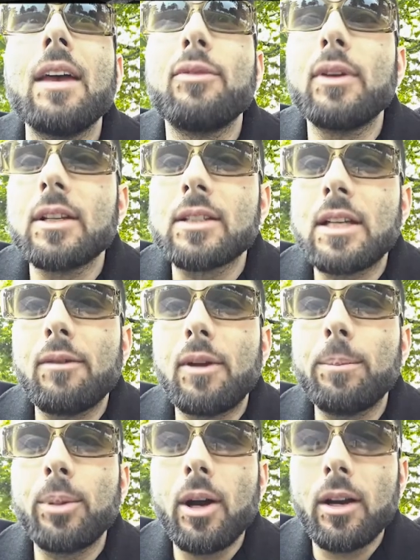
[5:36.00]
if he doesn't have any
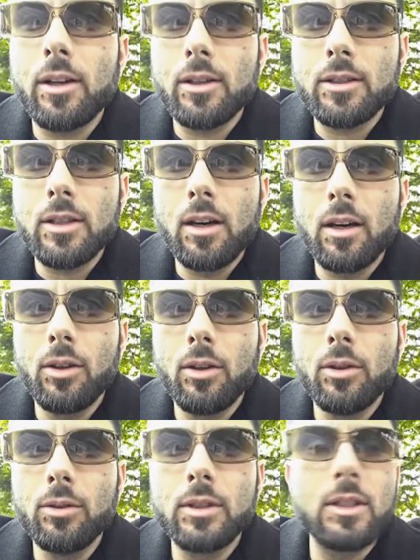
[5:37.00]
blockers of
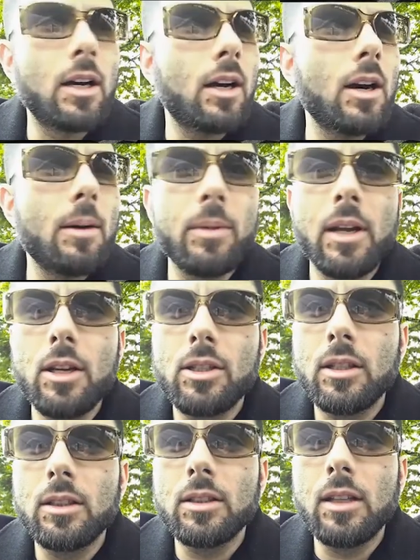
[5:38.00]
those
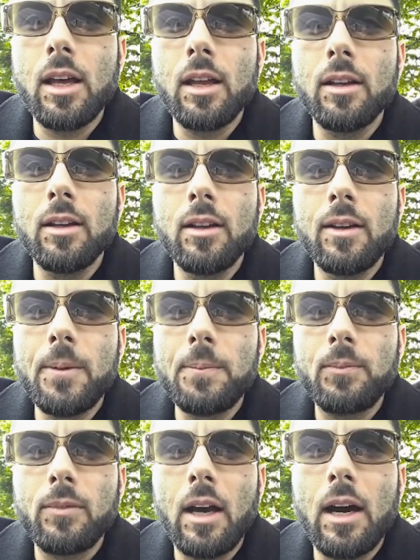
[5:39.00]
combinations,
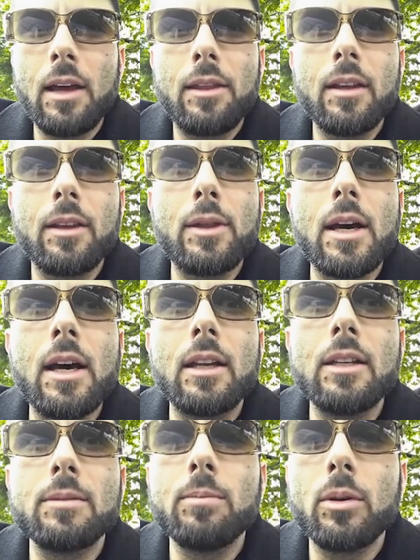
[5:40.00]
then I think that
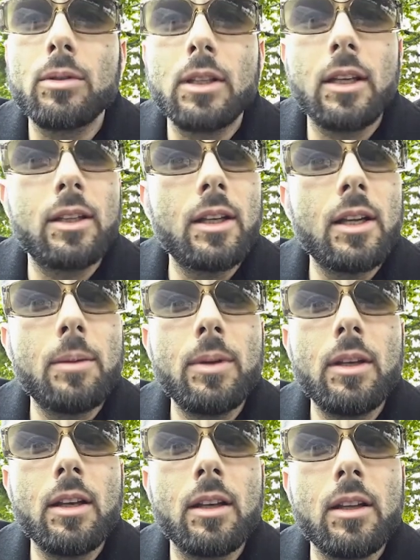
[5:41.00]
he's most likely going to
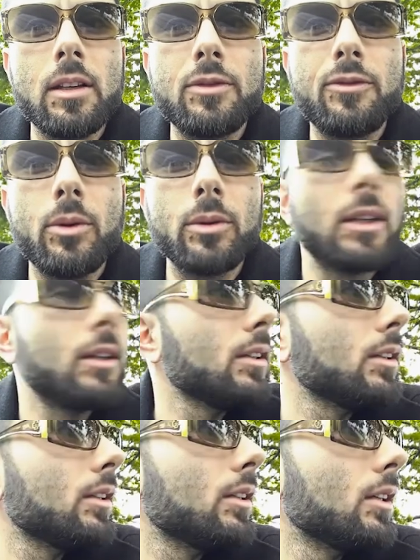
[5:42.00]
be inclined to folding.